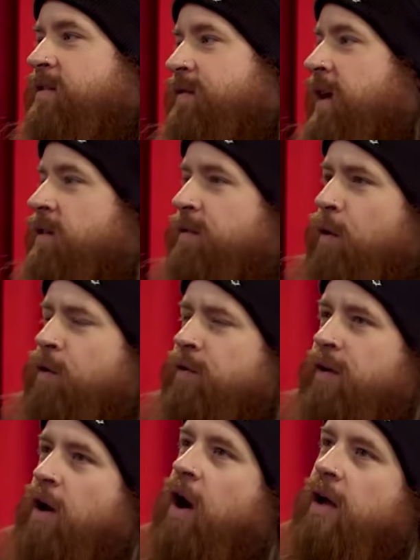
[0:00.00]
Sven's
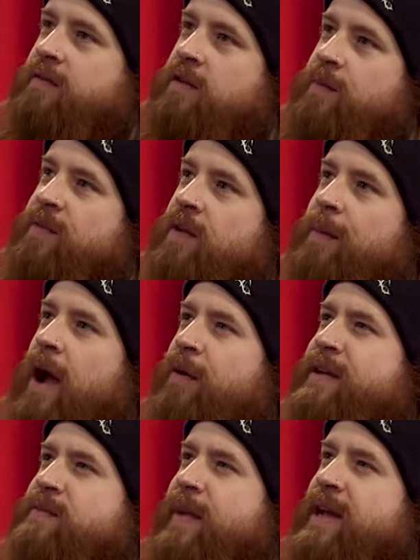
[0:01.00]
vocals are awesome. Somehow
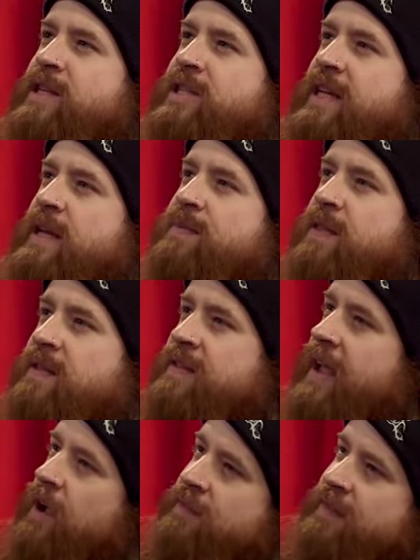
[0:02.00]
he's managed to keep the
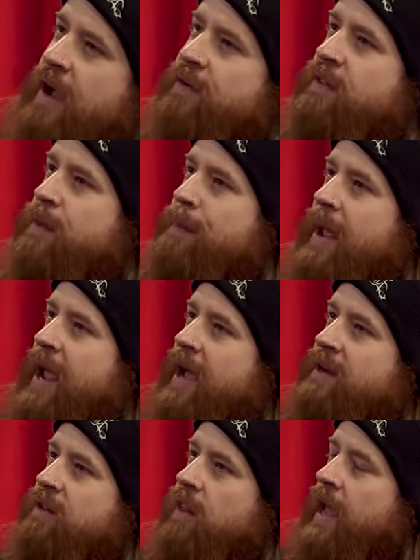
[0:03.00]
sound of the
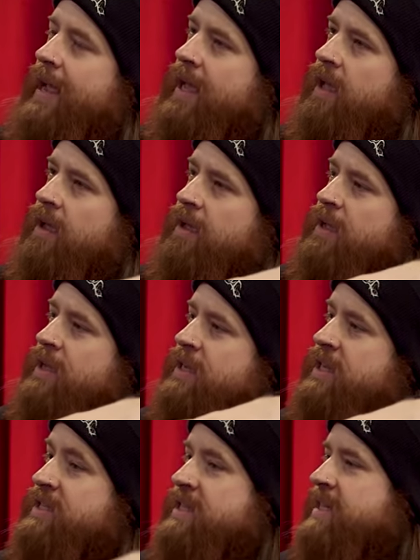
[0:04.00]
band like
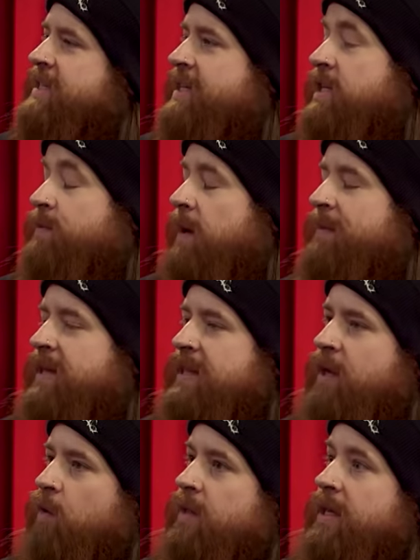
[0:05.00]
consistent despite being
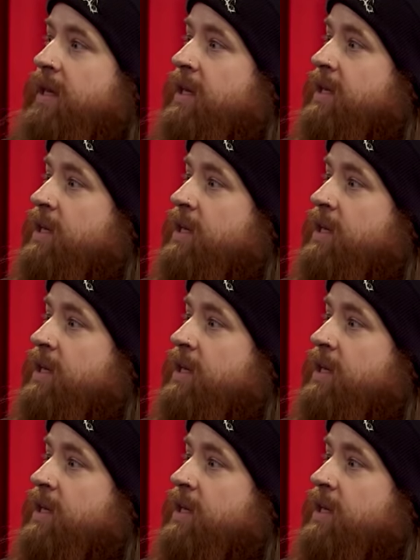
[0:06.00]
the only,